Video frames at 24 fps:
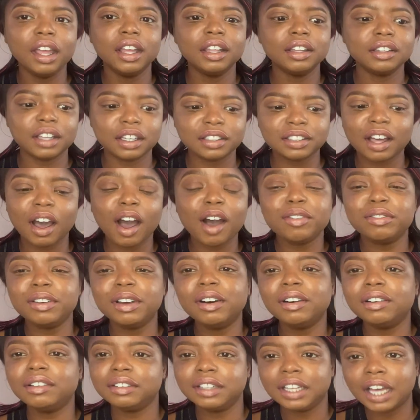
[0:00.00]
That's how I
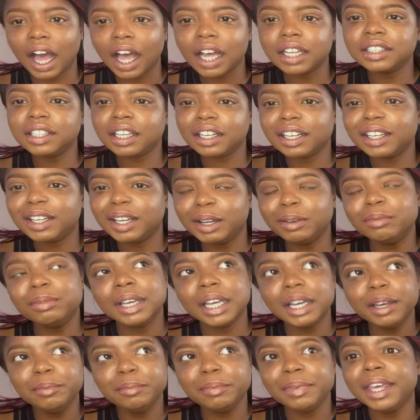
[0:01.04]
felt. God's gonna come
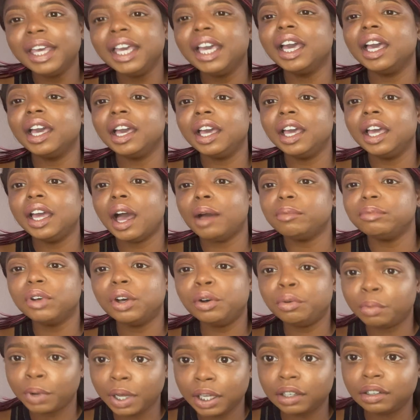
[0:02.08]
get me and I'm
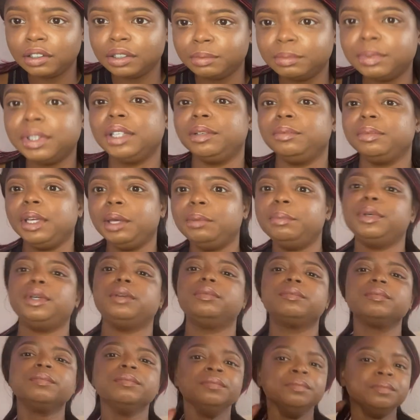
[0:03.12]
gonna wait on him to come get me.
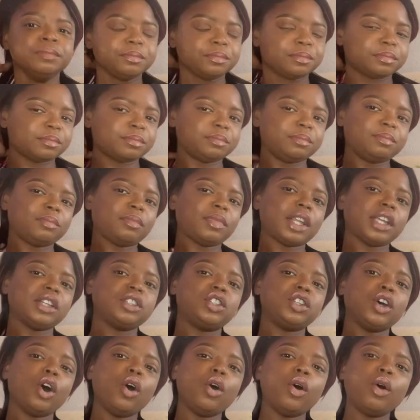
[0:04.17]

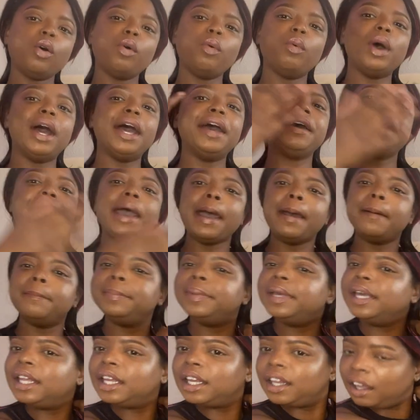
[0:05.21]
So what
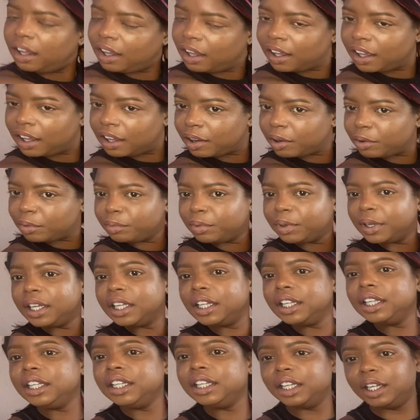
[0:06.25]
happened
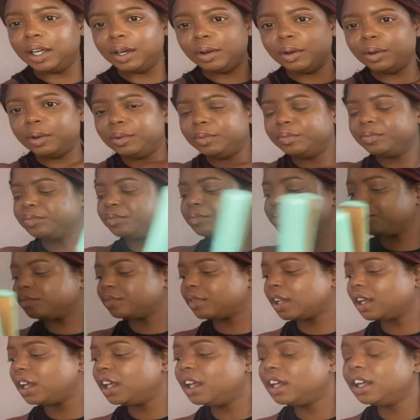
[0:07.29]
really though,
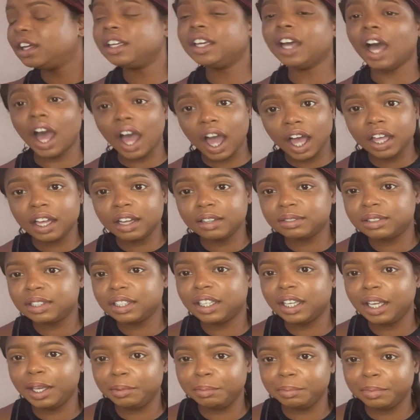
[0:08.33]
God comes to
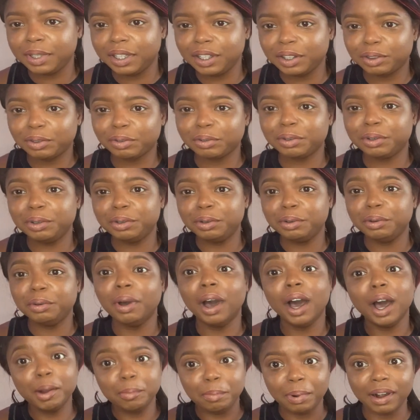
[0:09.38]
get me through
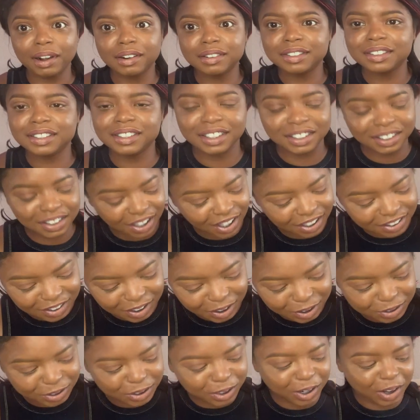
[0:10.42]
a person. I
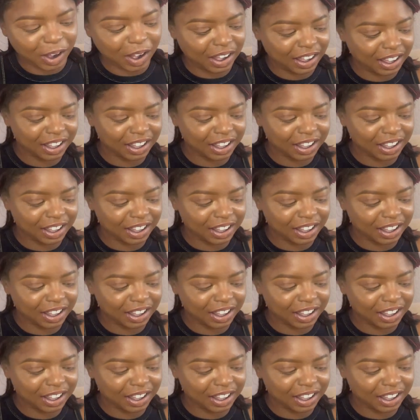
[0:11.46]
told y'all.